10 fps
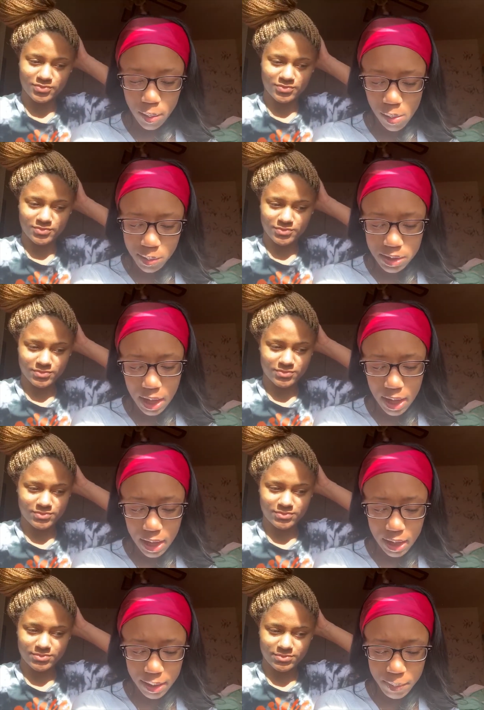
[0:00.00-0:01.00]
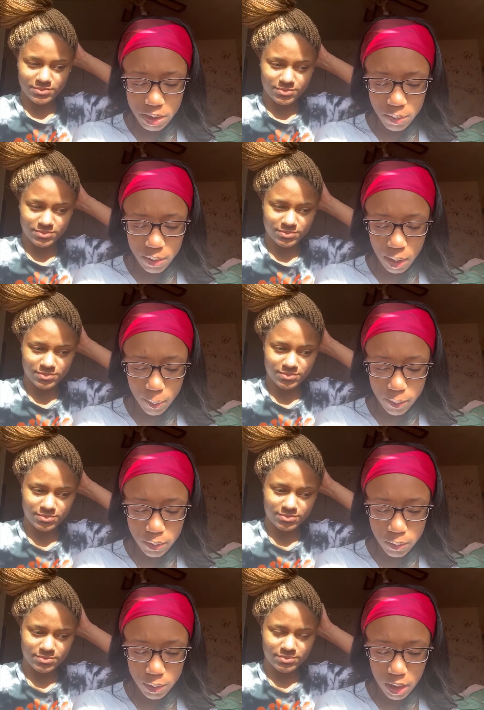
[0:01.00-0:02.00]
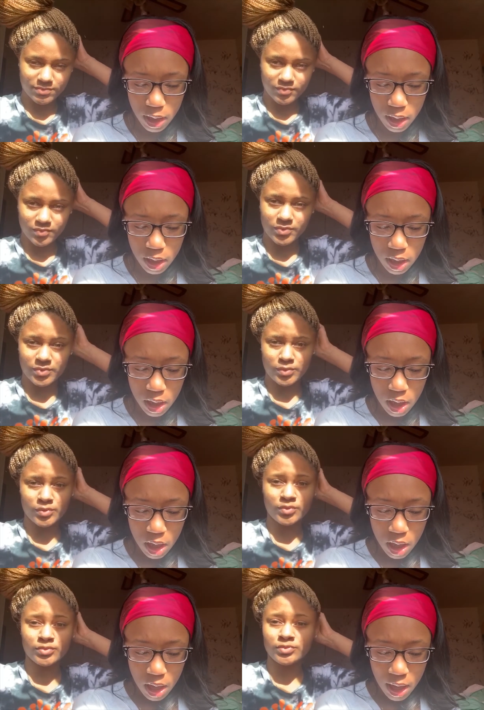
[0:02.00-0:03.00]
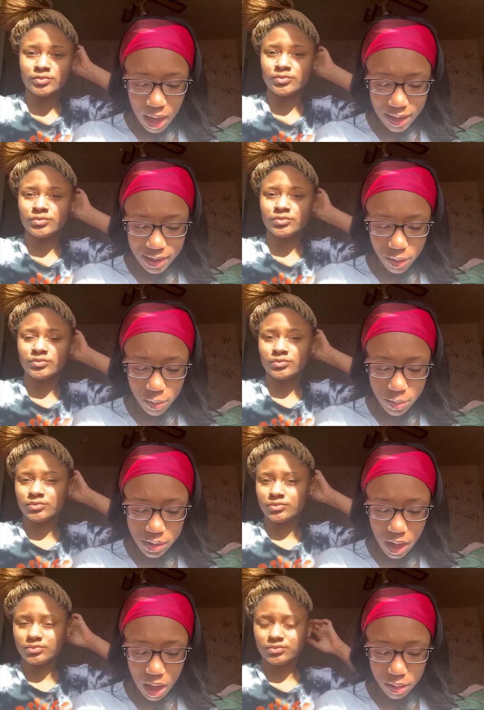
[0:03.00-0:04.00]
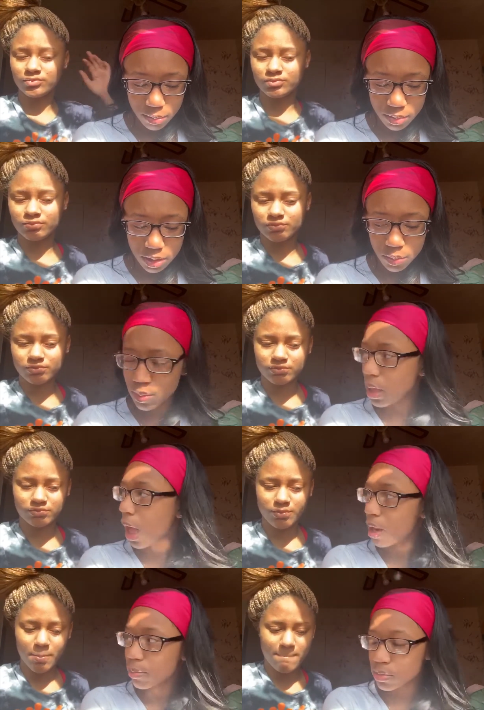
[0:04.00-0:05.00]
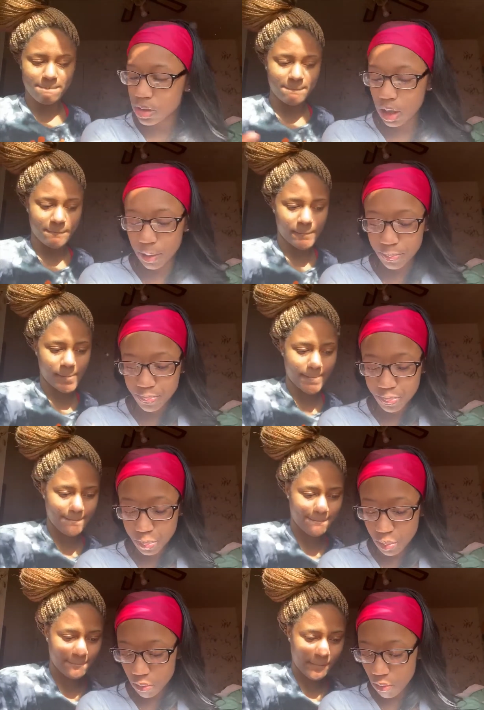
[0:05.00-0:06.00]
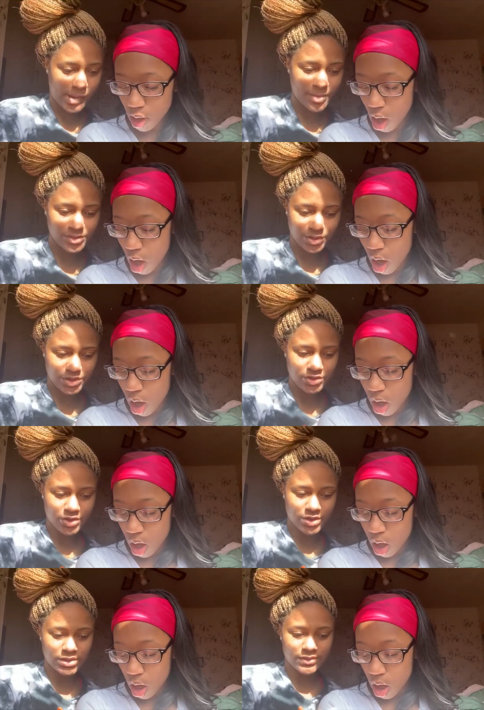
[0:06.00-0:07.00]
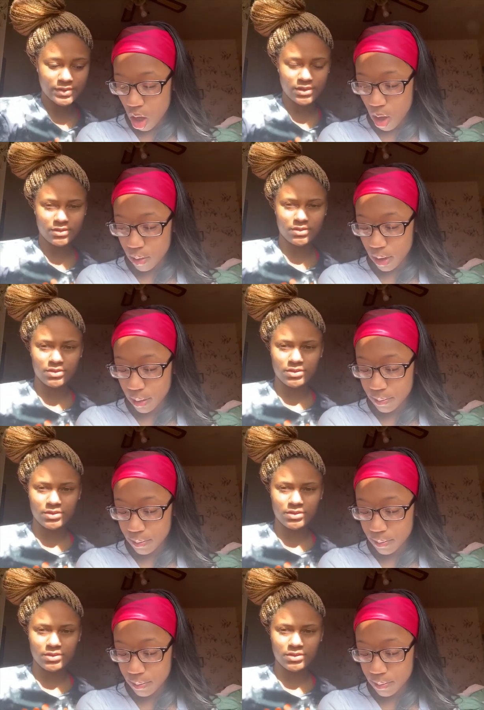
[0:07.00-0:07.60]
Speaker 1: was at, let me see what name was we at. I think we was at Autumn. We was at Autum's, yeah.
Speaker 2: You might as well just do hers over. Okay.